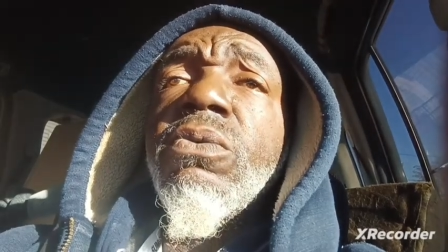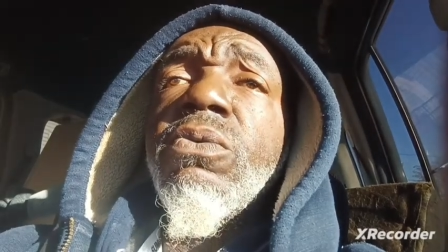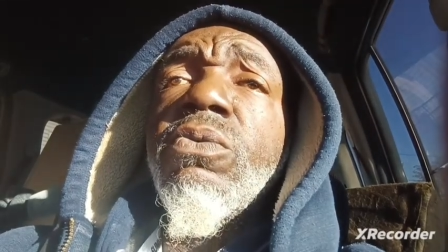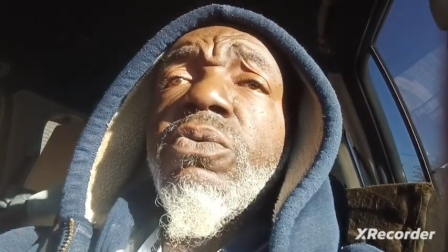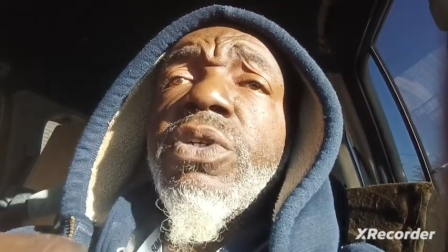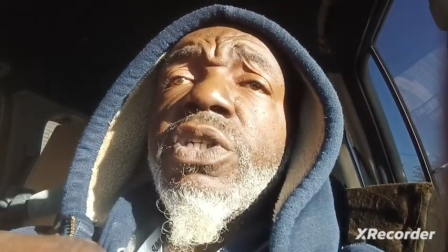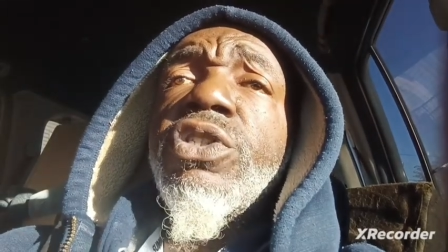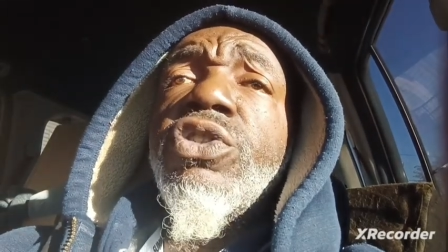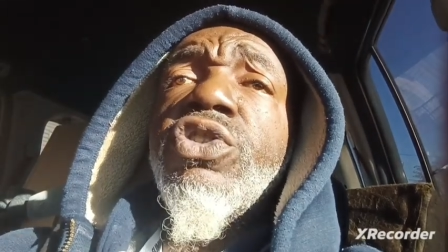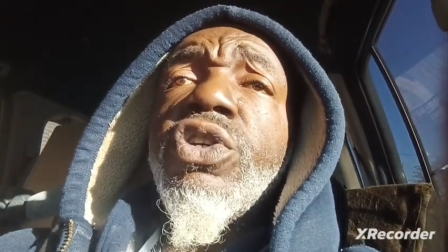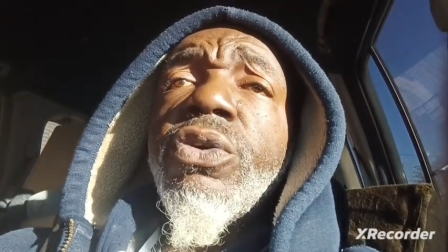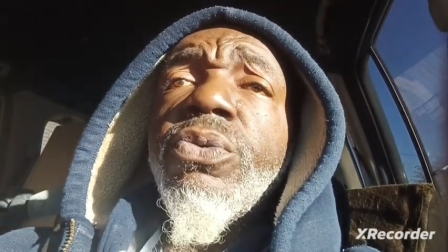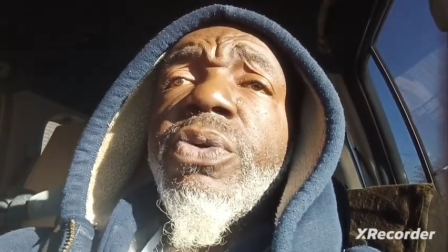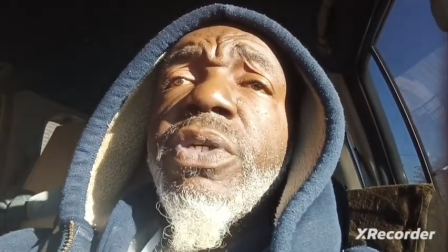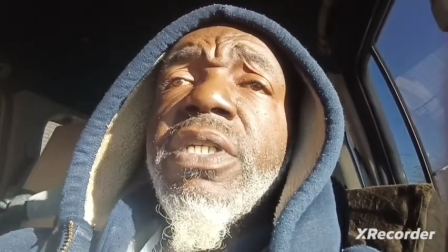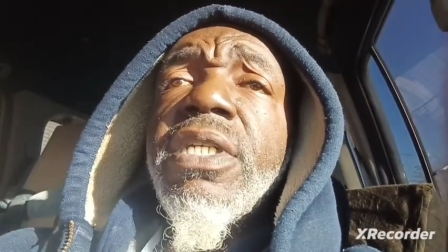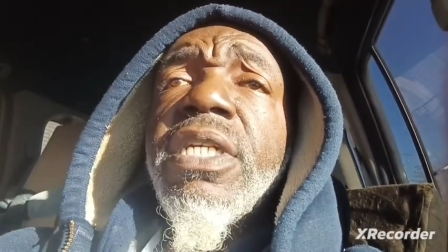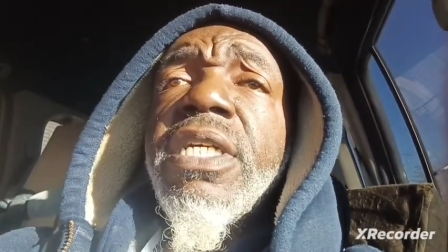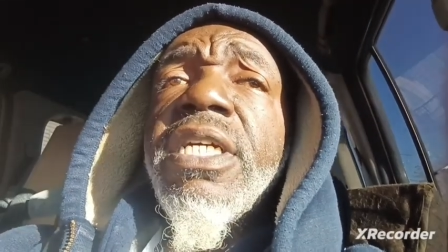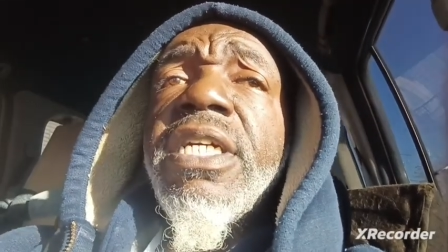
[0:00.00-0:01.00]
with your
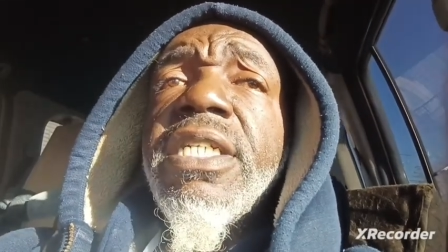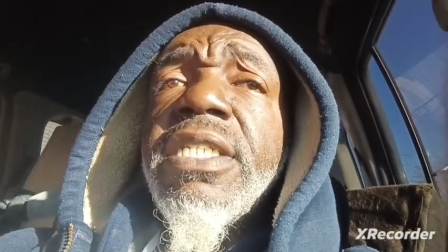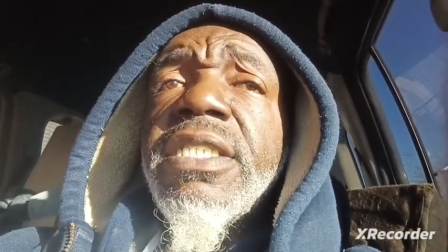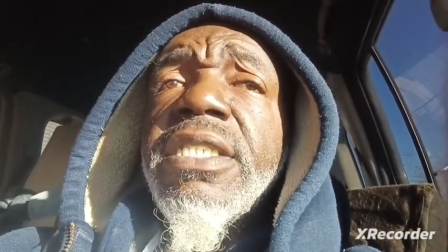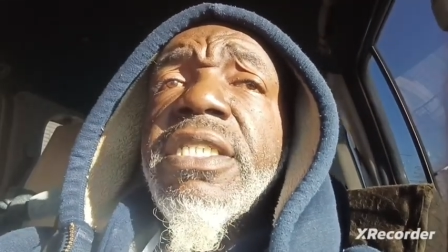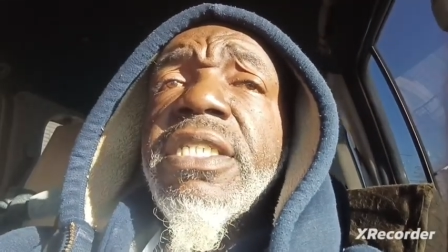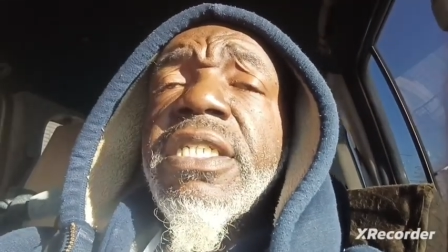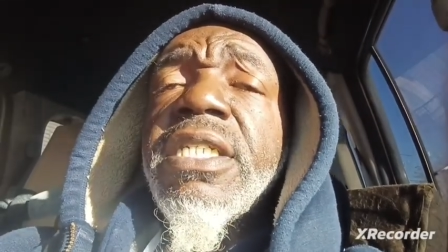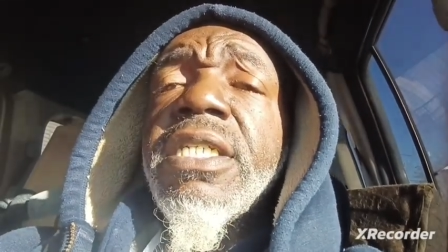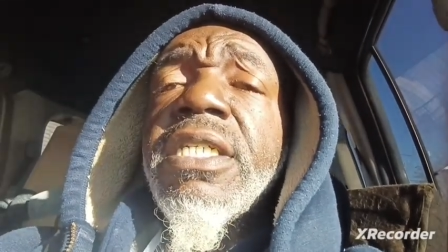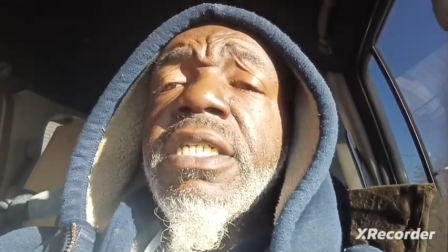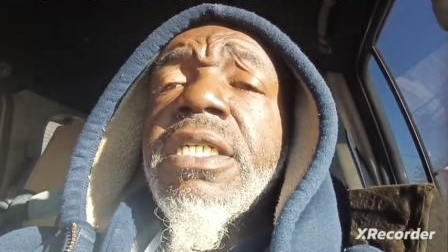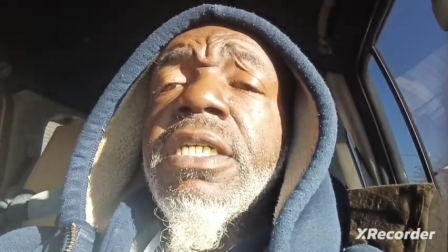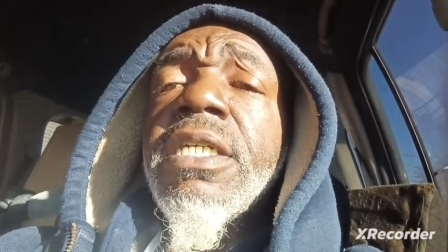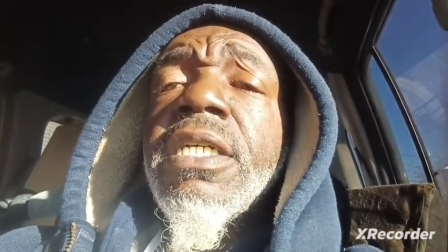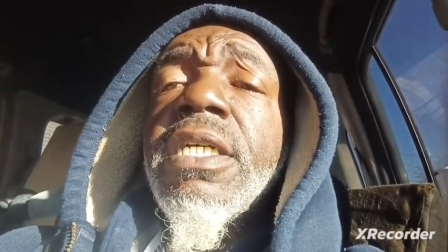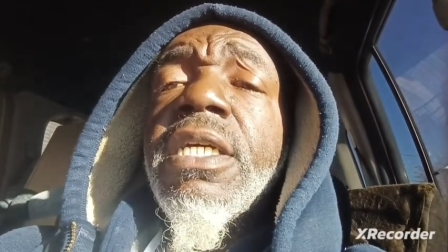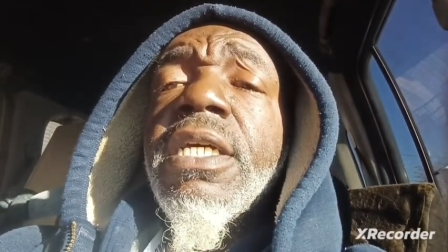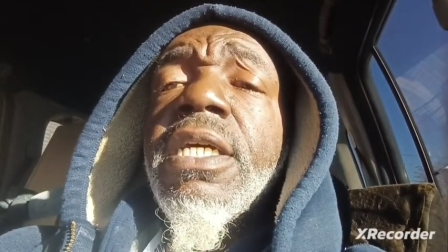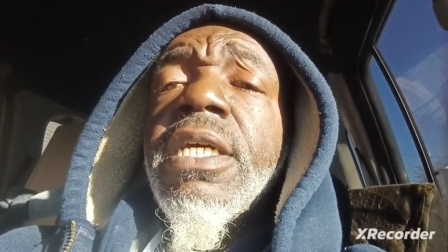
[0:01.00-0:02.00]
religion,
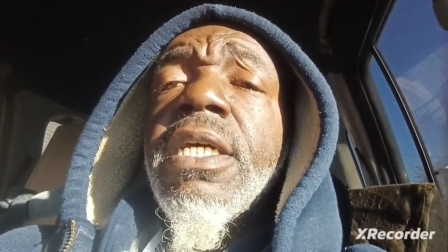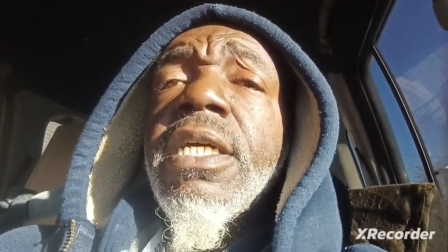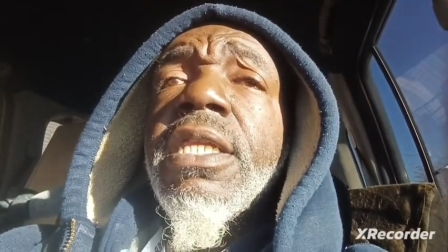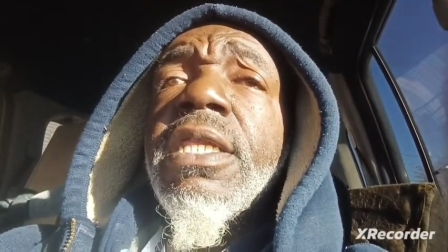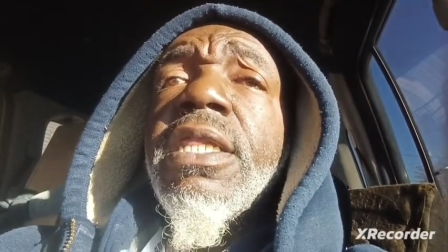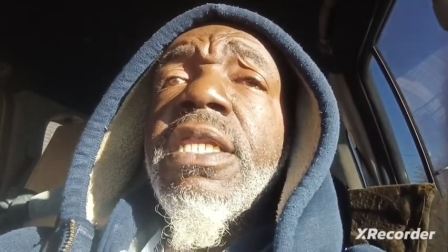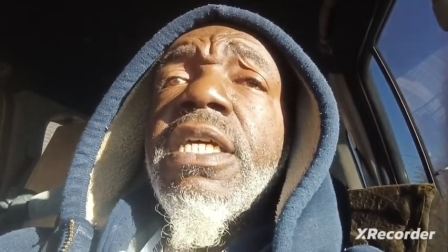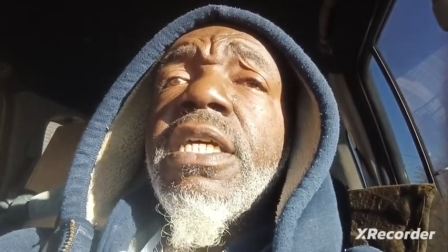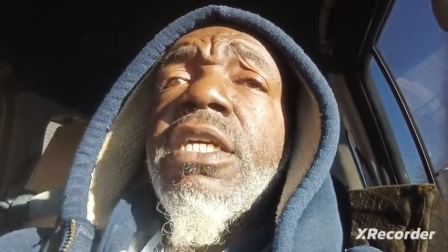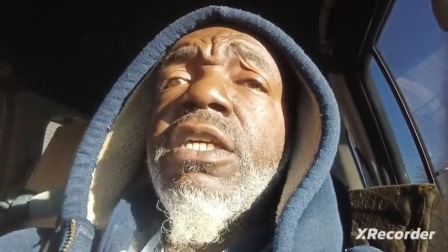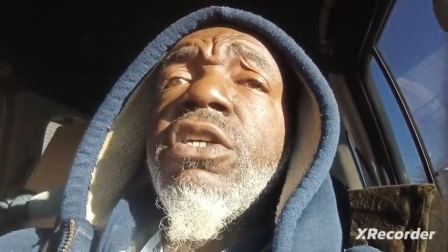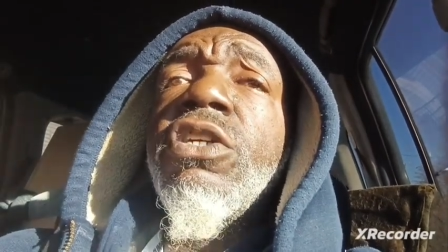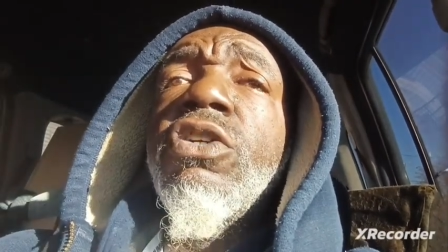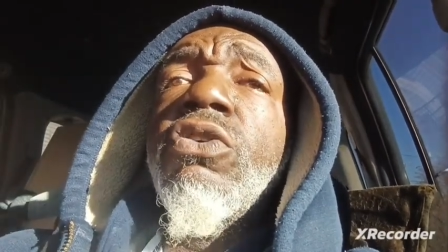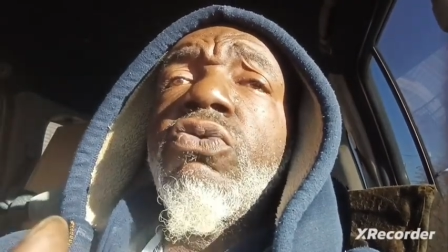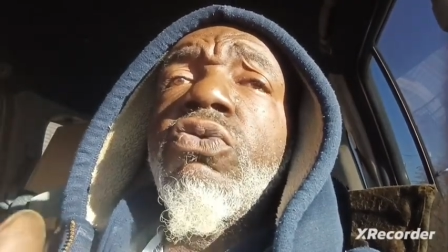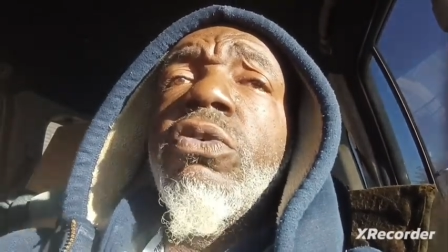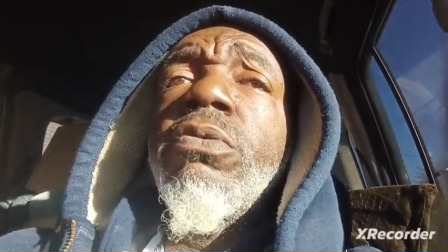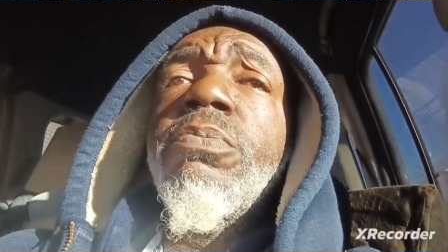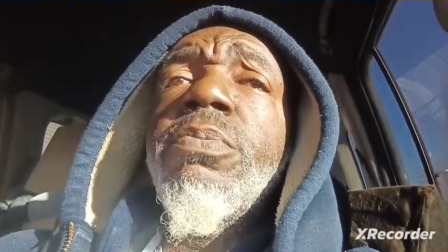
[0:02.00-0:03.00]
then
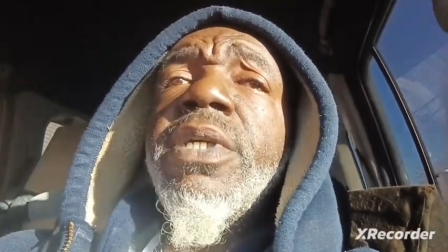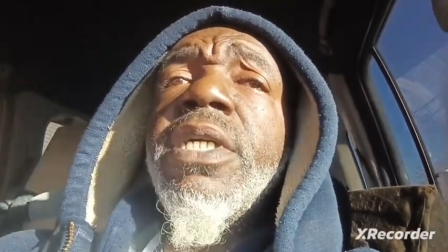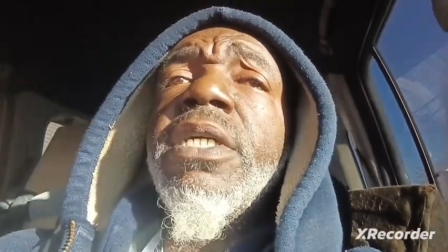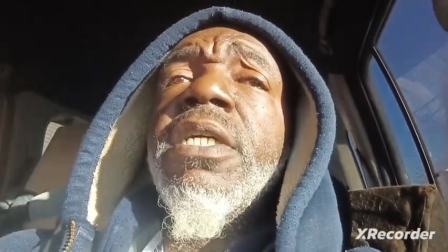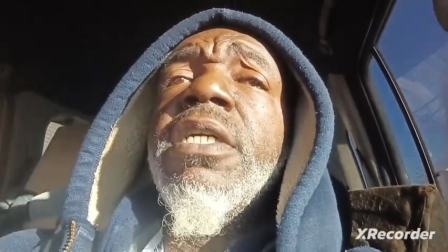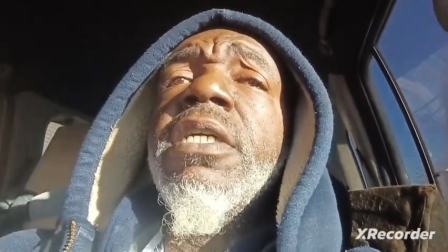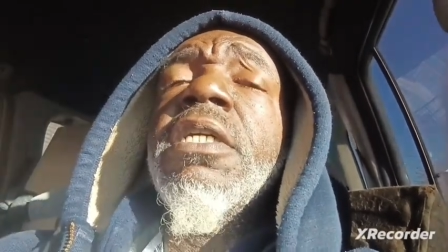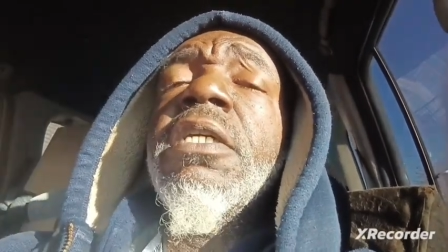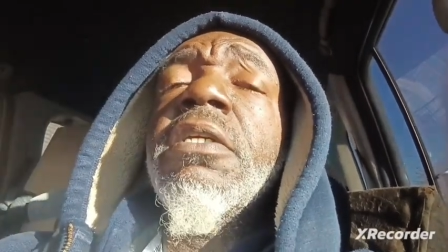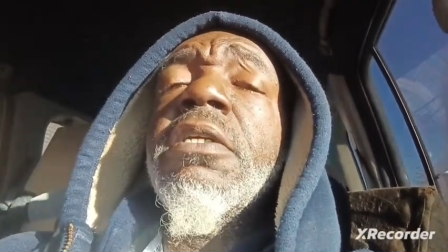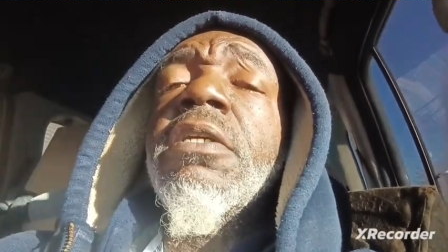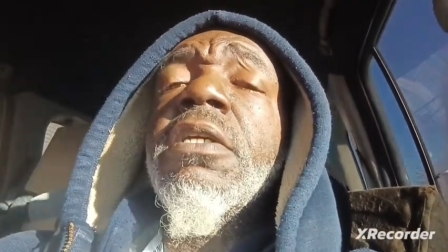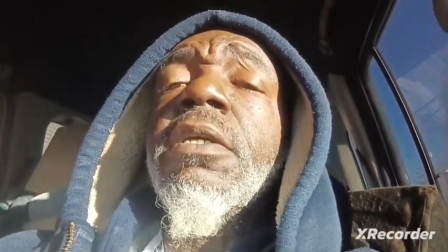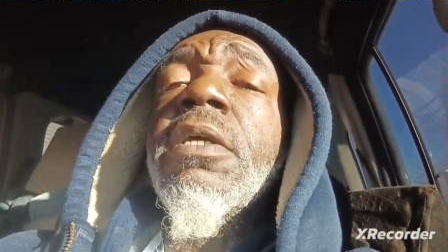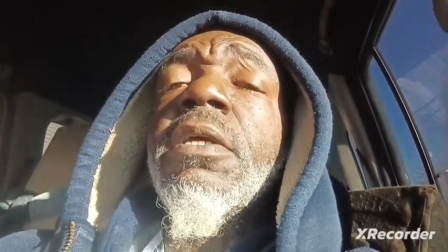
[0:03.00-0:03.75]
you would be